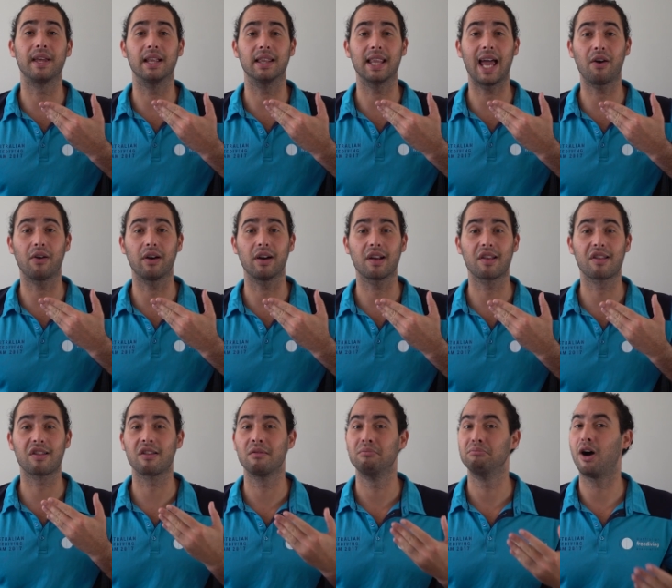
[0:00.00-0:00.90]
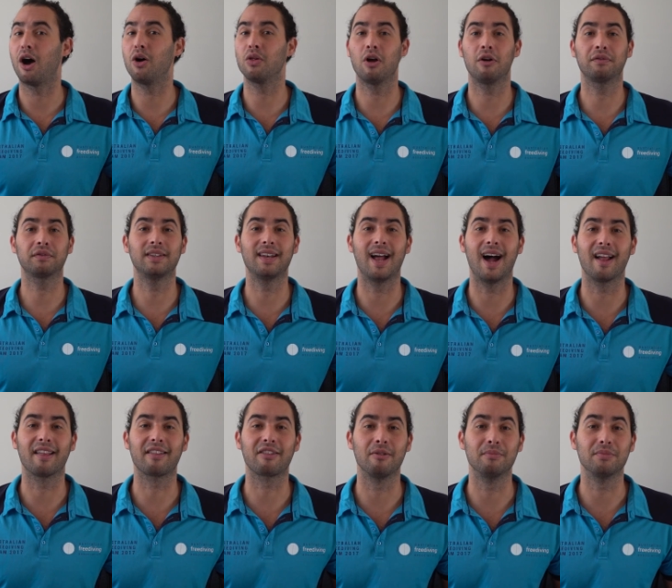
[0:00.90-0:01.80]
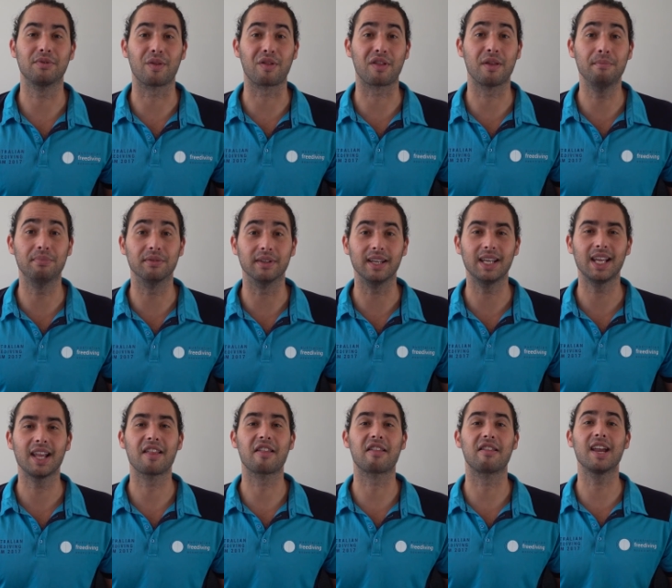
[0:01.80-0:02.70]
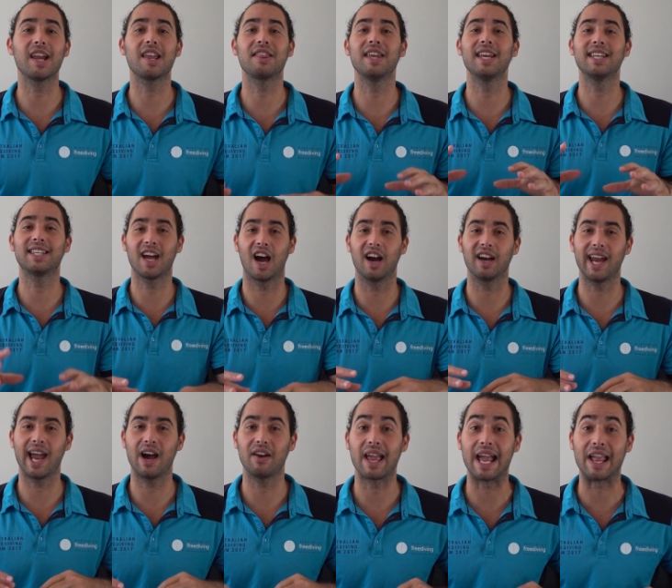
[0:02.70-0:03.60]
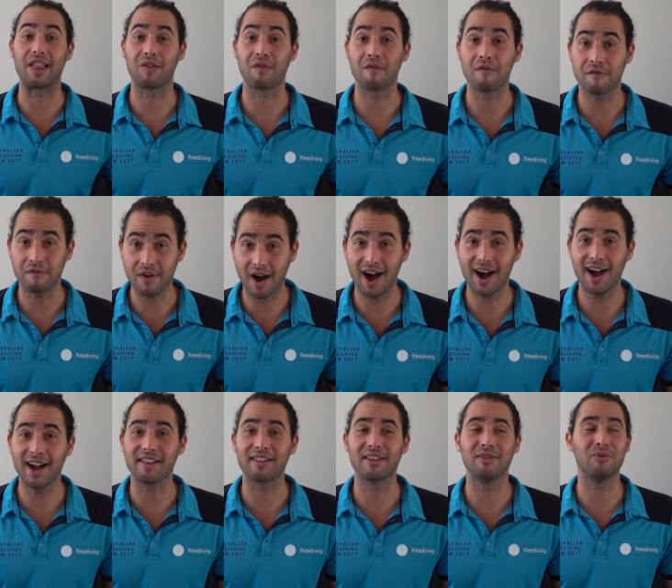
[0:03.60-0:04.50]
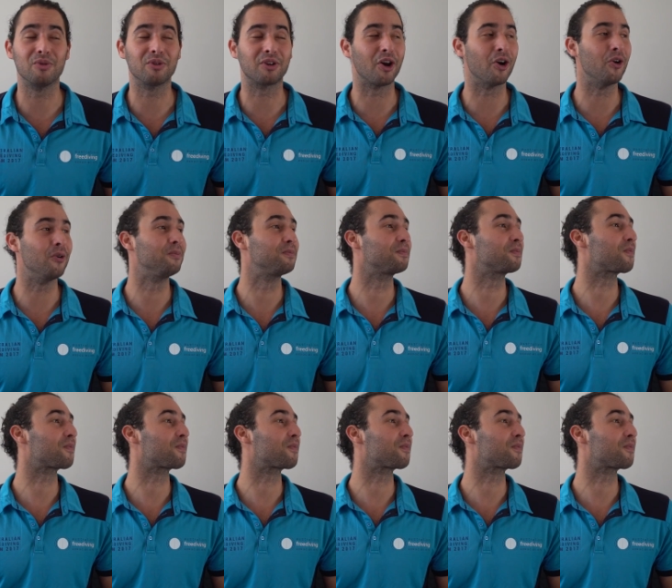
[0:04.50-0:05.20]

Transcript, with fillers: their larynx, I'll often ask them to simply stick their tongue out as far as it will go.